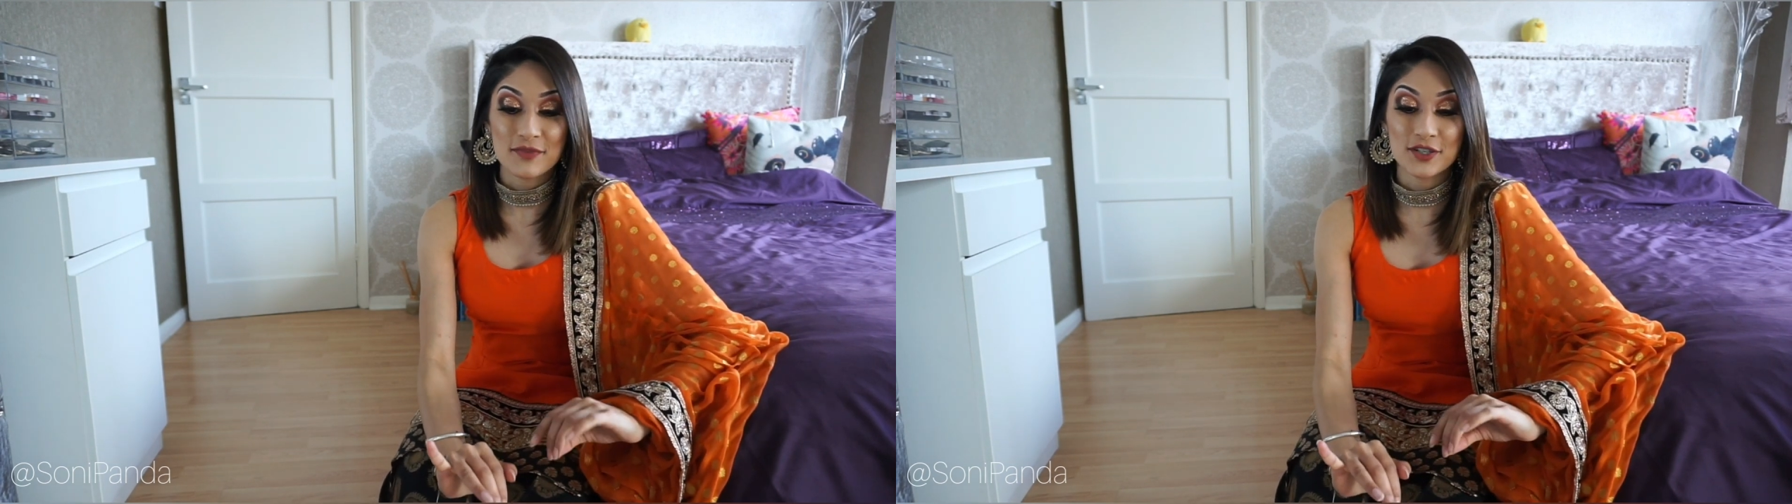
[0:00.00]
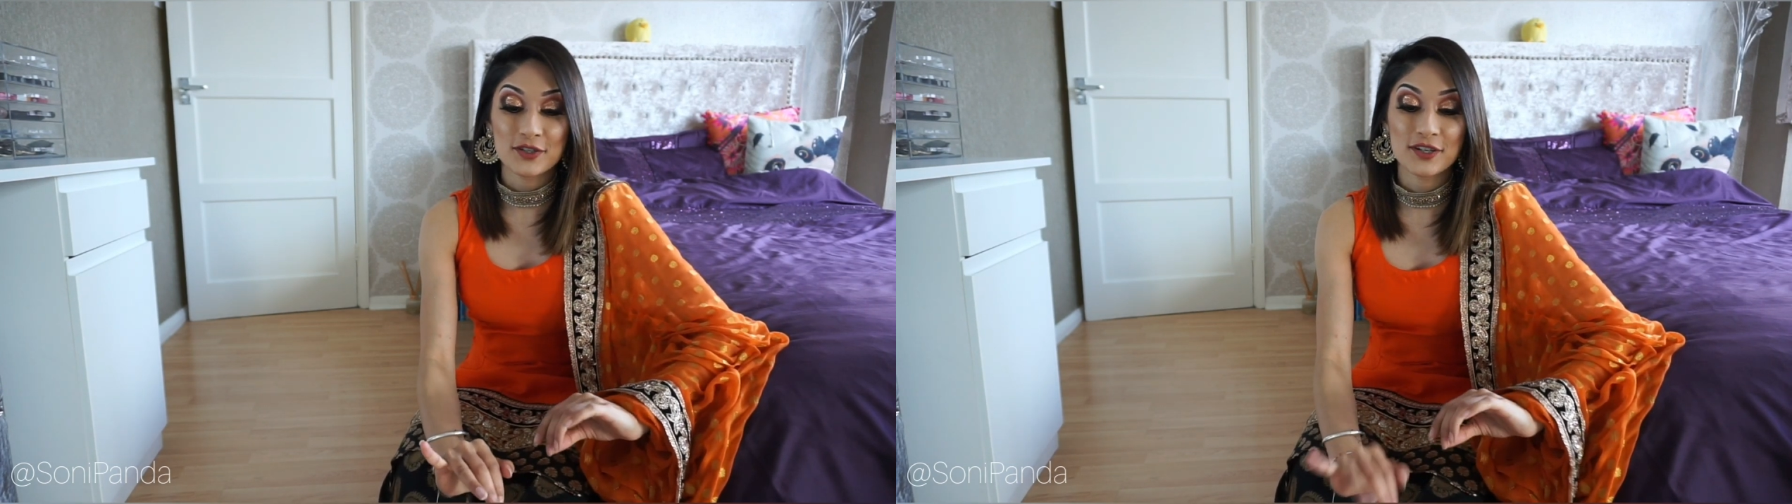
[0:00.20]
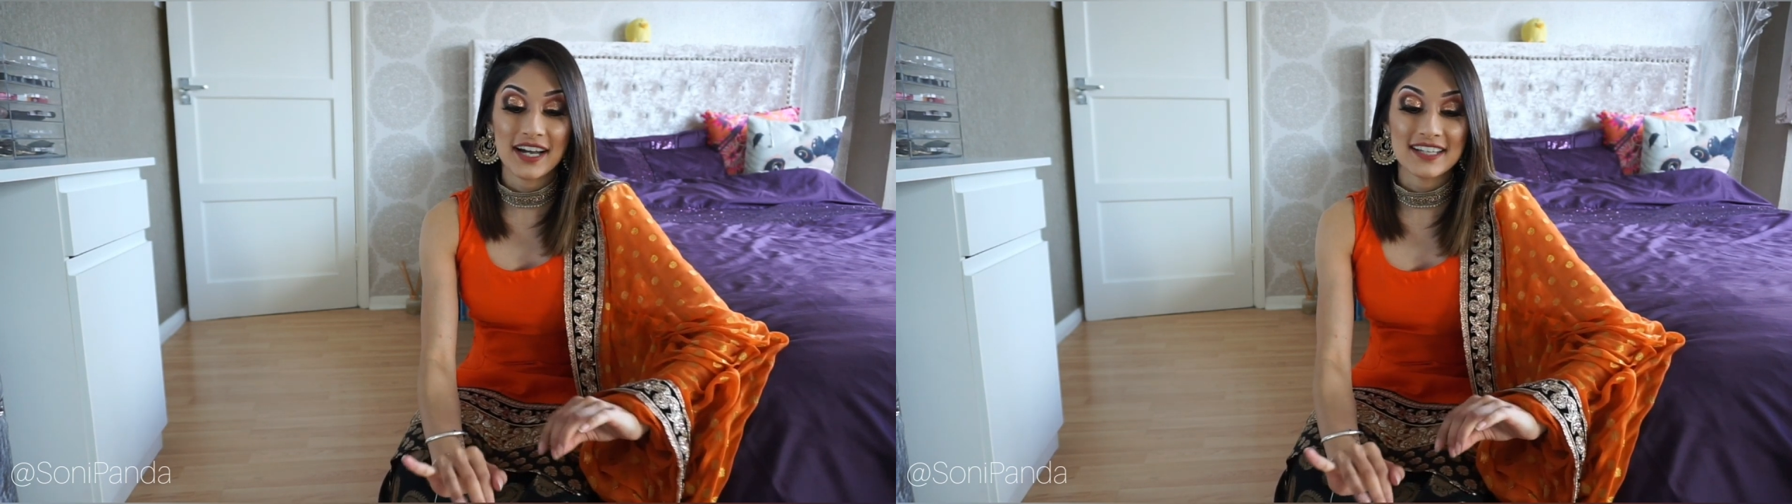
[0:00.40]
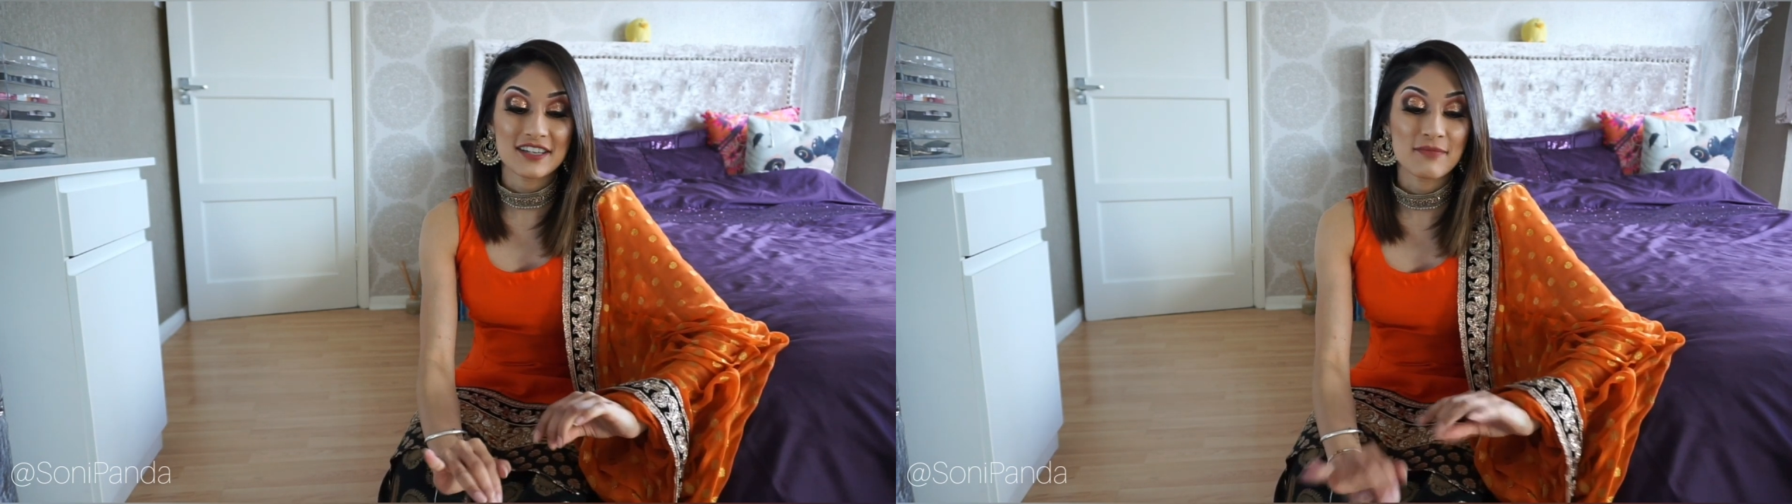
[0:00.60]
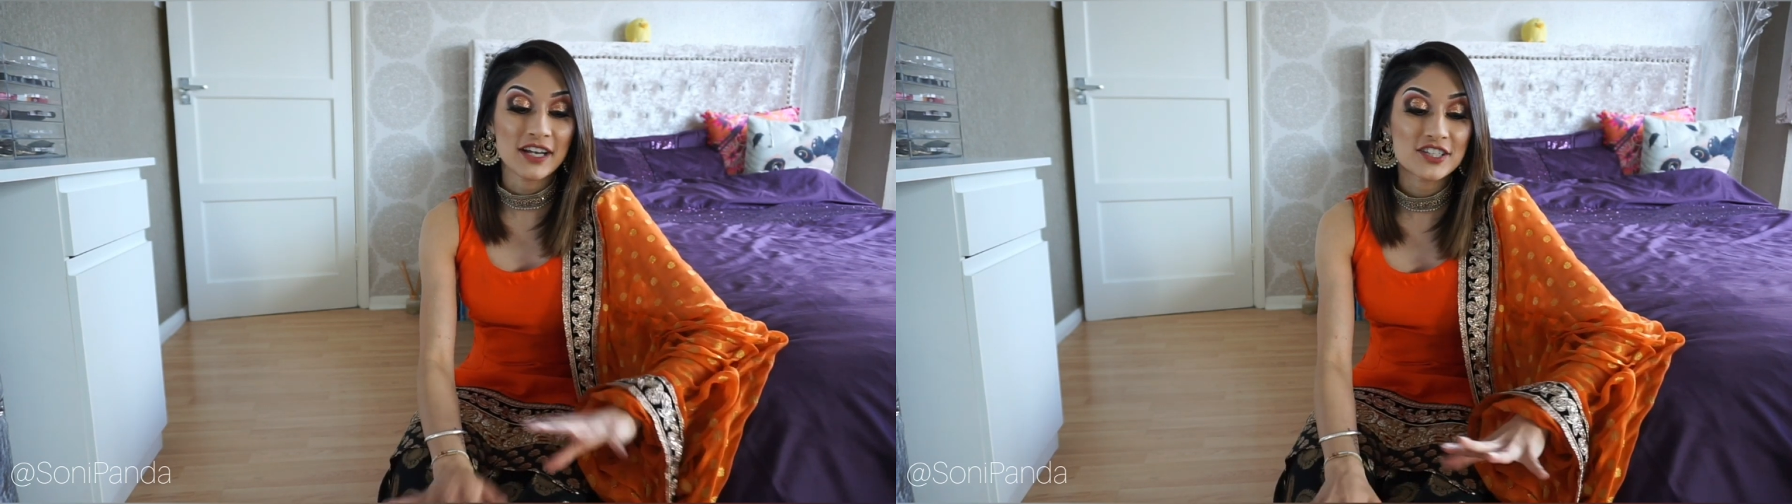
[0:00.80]
You guys
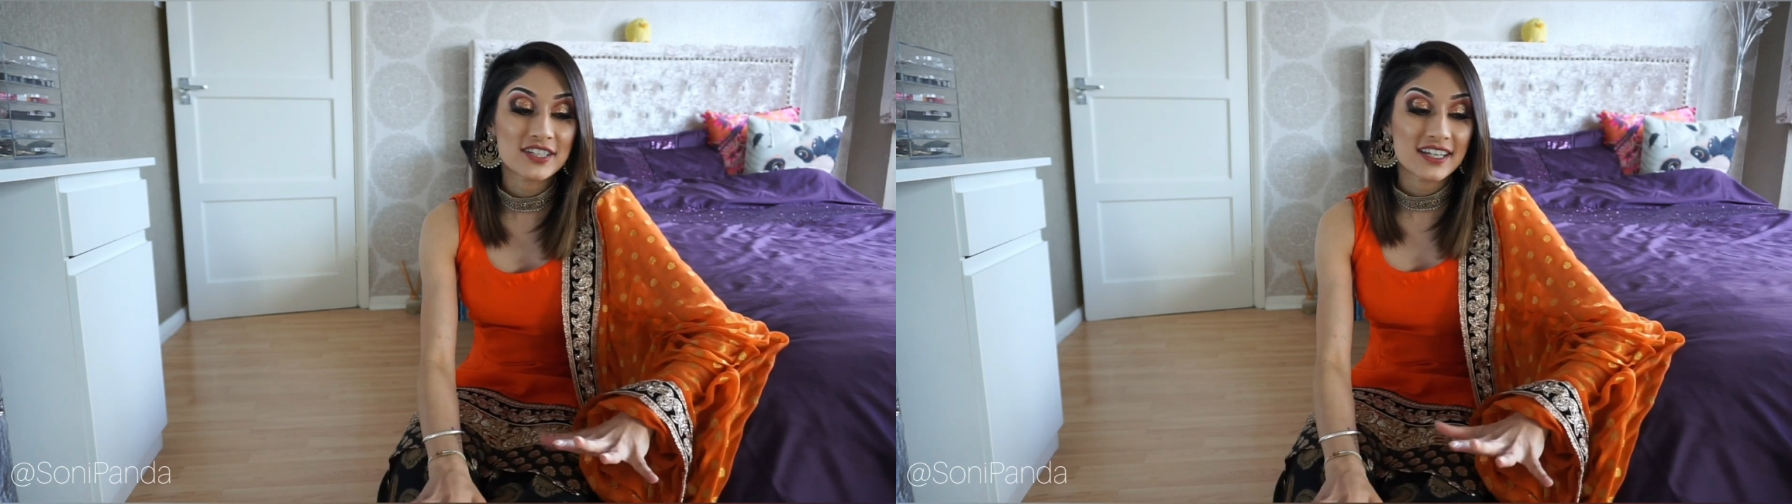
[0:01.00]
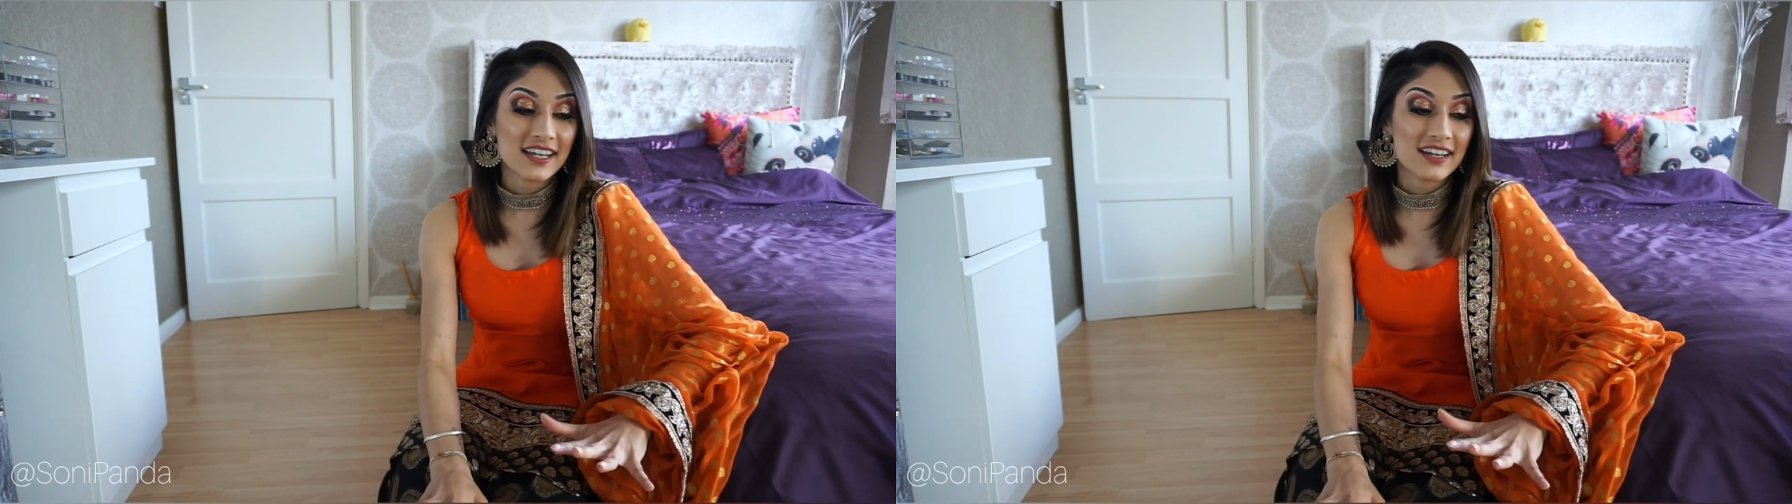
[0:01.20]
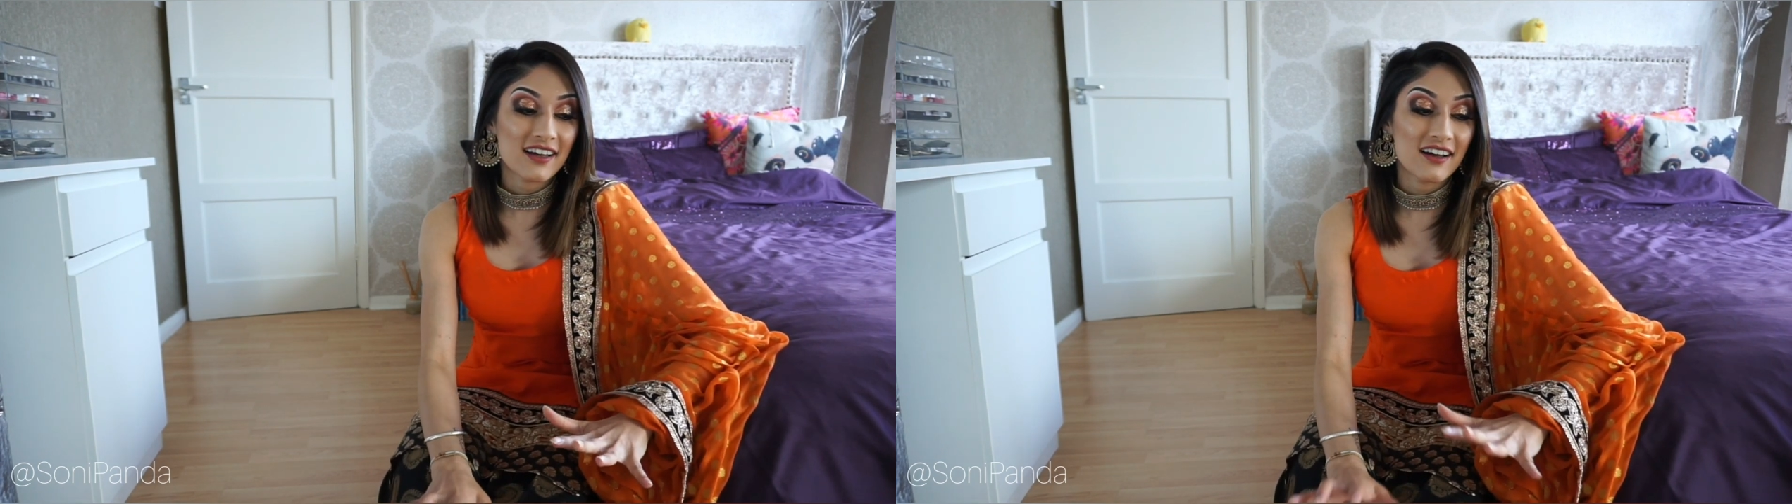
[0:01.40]
had mentioned it